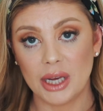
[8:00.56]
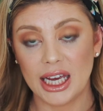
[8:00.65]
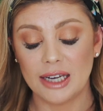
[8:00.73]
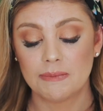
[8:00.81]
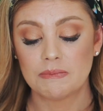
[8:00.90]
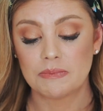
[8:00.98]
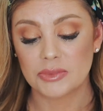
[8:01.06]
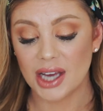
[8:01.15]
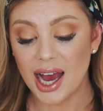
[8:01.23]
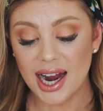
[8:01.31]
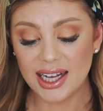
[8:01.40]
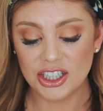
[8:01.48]
me,
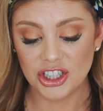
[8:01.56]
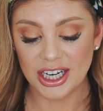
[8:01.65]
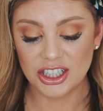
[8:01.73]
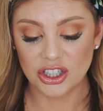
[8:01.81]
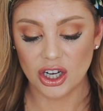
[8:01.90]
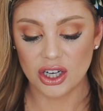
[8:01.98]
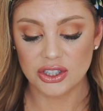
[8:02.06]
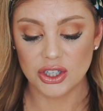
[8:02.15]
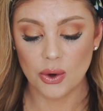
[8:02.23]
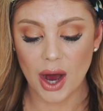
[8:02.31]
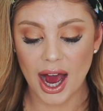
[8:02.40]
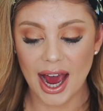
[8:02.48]
I didn't change at all.
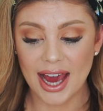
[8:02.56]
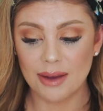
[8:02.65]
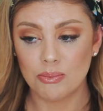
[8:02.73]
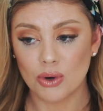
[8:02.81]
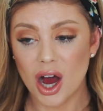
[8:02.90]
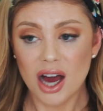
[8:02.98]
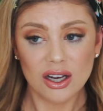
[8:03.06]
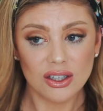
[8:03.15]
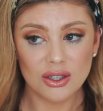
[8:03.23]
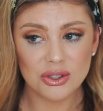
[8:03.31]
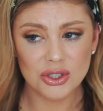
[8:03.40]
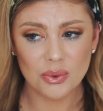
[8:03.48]
So I brought
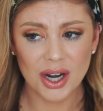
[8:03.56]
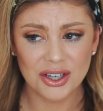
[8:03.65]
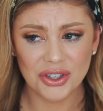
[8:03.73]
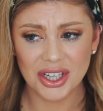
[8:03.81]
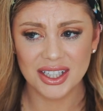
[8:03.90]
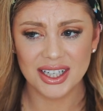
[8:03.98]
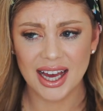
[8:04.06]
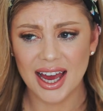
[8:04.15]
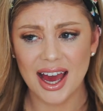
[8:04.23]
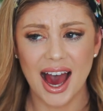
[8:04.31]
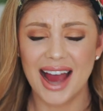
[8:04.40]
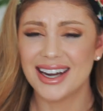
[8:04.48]
clothes to wear during the
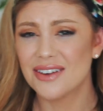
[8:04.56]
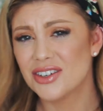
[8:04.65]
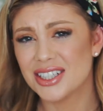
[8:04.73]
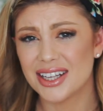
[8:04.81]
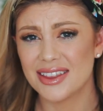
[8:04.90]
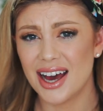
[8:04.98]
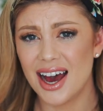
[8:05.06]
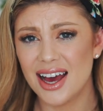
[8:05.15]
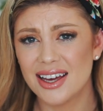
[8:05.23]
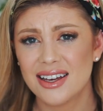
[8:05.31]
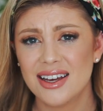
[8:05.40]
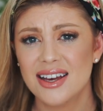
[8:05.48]
day. I never did
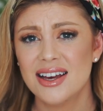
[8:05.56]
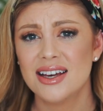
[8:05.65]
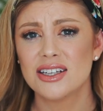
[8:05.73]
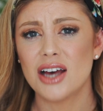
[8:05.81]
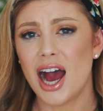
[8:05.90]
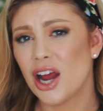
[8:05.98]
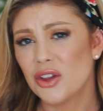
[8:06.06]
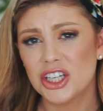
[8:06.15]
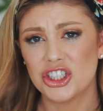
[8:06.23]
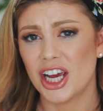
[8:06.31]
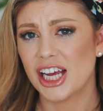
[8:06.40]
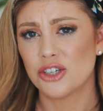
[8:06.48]
that. I only
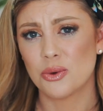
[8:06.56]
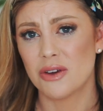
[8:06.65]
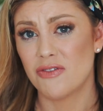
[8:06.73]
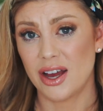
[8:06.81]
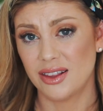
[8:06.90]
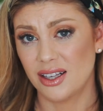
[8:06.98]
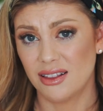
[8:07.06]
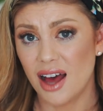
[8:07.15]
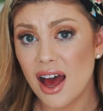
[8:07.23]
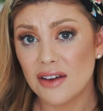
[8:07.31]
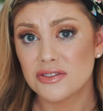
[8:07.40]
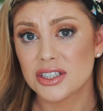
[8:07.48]
changed when we finally
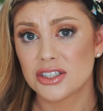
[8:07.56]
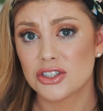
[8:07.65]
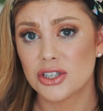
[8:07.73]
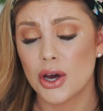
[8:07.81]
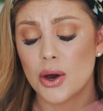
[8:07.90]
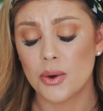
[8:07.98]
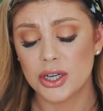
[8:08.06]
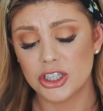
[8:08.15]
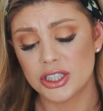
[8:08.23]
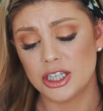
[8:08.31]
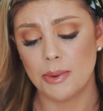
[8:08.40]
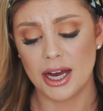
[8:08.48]
left. So it
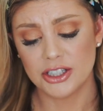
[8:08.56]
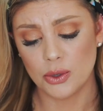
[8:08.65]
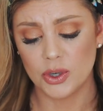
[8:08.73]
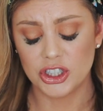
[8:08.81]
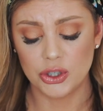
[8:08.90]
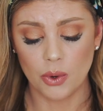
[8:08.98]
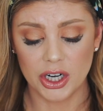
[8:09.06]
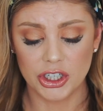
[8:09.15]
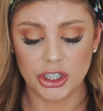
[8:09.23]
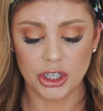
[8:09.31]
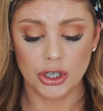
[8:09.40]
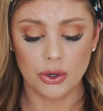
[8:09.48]
just depends on what you want to
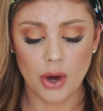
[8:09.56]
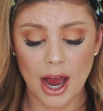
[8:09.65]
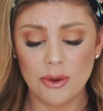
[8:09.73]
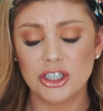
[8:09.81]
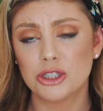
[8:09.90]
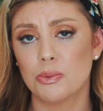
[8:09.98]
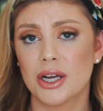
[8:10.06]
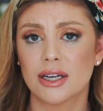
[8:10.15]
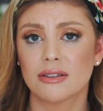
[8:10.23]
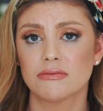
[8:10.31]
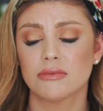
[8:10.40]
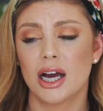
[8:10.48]
do. I would just bring
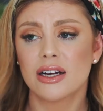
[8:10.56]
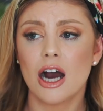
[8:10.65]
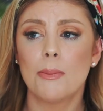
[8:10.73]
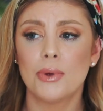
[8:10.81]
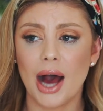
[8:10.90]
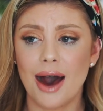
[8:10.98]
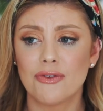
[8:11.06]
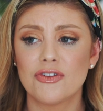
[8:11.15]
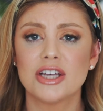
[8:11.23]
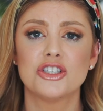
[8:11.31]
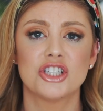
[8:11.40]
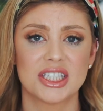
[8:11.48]
a couple
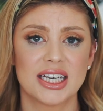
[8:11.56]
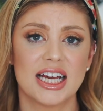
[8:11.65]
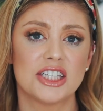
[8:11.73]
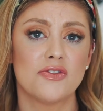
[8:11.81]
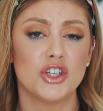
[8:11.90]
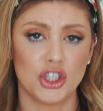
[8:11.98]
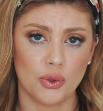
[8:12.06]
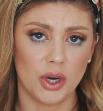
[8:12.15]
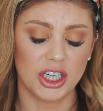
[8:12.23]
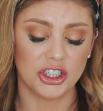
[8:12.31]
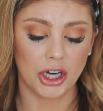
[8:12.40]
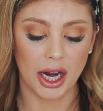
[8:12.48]
outfits just in case if you do
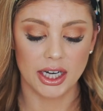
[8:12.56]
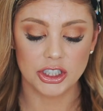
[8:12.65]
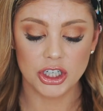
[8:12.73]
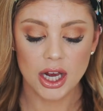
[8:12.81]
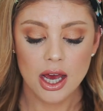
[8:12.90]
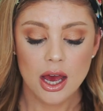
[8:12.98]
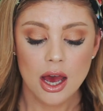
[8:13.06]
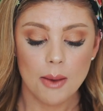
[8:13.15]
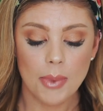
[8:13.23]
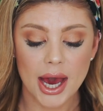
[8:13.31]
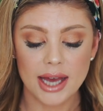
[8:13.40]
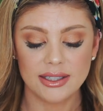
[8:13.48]
want to change.
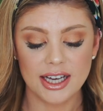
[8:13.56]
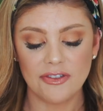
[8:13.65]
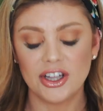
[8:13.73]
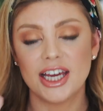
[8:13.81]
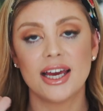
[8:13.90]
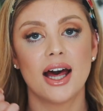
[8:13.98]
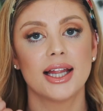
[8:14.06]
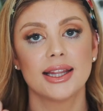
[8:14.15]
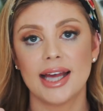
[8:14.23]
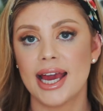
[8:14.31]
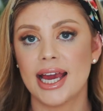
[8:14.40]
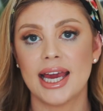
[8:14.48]
But definitely
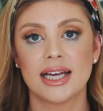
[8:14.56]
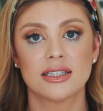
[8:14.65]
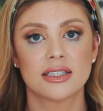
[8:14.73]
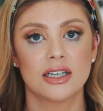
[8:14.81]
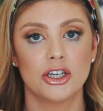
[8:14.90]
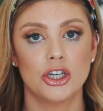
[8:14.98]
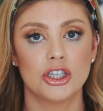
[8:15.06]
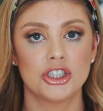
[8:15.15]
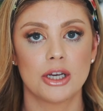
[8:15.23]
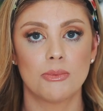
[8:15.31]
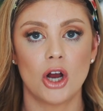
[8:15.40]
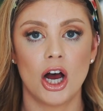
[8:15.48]
leggings,
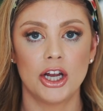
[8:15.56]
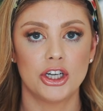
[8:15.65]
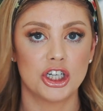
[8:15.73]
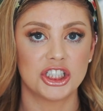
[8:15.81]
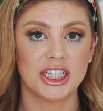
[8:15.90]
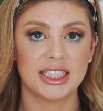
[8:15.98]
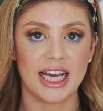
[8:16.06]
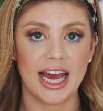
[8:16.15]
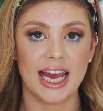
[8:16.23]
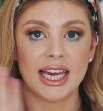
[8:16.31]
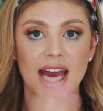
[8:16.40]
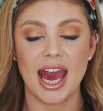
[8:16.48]
nursing bra, nursing
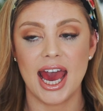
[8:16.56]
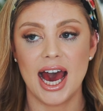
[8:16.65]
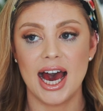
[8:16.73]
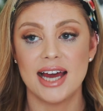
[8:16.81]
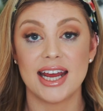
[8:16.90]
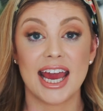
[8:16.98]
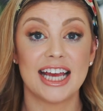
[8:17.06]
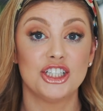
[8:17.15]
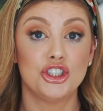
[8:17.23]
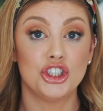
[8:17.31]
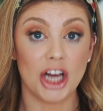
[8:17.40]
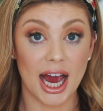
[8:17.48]
tank, and a
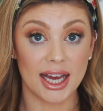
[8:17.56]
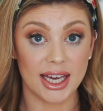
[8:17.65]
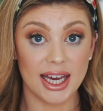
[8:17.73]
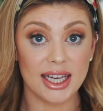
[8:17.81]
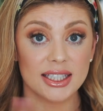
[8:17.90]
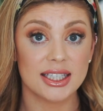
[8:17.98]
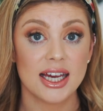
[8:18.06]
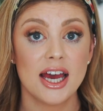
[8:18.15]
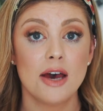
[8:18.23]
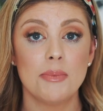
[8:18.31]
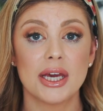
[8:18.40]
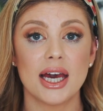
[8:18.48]
jacket
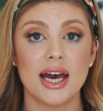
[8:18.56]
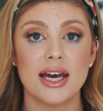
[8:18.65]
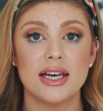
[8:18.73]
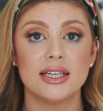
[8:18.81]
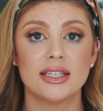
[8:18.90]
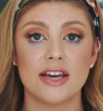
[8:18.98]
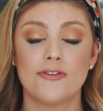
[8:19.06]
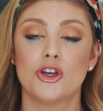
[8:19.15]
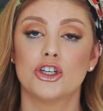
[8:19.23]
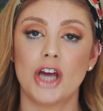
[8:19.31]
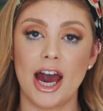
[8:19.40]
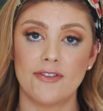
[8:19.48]
because if
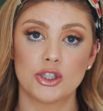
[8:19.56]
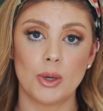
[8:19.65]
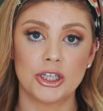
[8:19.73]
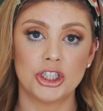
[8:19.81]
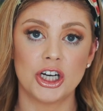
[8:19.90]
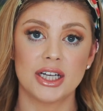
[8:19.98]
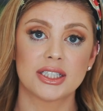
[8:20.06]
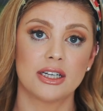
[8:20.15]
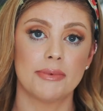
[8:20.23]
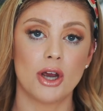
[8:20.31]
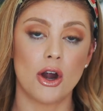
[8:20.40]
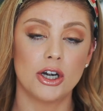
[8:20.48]
you have a sweatshirt, it's
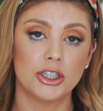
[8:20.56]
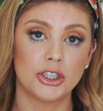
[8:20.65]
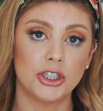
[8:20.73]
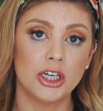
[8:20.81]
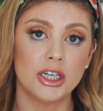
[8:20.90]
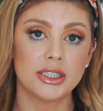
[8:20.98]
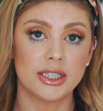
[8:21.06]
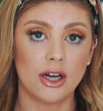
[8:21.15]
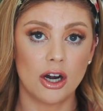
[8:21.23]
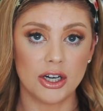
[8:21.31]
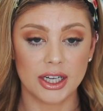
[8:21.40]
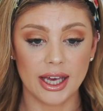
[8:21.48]
going to be harder to nurse and
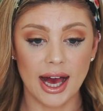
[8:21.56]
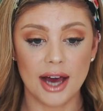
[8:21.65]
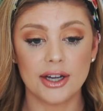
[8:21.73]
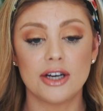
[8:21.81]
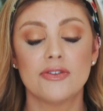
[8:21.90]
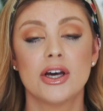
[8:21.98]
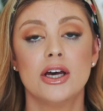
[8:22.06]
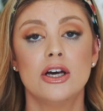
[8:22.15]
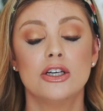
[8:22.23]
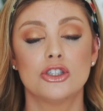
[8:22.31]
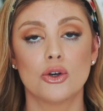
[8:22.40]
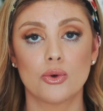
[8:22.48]
hard to get out of.
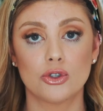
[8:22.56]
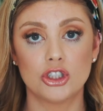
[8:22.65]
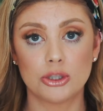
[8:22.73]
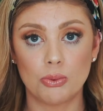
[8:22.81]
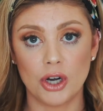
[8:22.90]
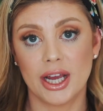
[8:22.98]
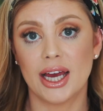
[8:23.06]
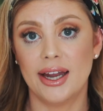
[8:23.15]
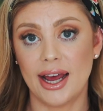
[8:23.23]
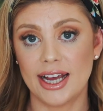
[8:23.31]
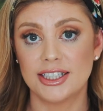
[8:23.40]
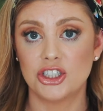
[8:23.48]
So just bring a
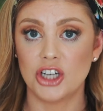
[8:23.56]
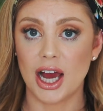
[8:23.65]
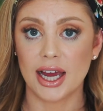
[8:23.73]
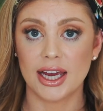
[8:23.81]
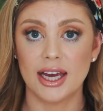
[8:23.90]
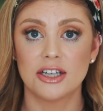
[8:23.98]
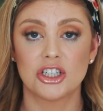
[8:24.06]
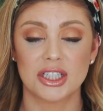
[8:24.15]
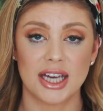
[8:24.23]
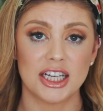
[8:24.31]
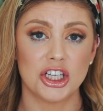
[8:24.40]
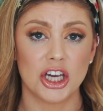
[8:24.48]
nice jacket just
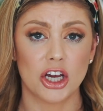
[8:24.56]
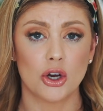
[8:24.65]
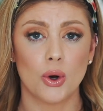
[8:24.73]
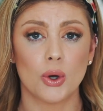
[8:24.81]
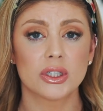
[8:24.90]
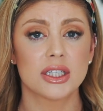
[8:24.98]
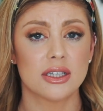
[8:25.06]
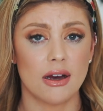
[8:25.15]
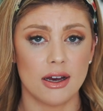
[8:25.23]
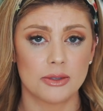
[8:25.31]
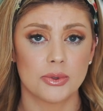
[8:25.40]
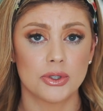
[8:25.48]
in case you get cold because the
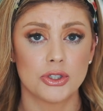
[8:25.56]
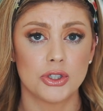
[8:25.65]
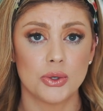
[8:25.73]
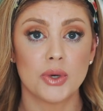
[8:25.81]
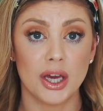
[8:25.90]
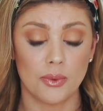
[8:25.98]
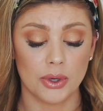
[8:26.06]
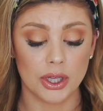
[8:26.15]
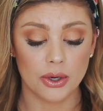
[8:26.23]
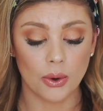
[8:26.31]
hospitals do get really